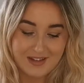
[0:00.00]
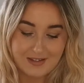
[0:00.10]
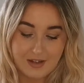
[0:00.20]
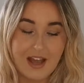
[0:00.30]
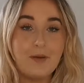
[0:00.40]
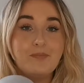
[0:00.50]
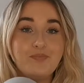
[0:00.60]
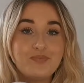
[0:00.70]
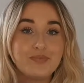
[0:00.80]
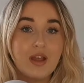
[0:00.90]
So yeah,
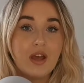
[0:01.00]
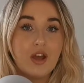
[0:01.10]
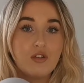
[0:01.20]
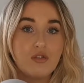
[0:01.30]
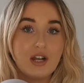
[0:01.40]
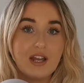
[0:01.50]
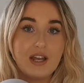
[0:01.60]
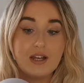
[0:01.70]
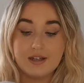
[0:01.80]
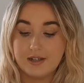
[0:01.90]
really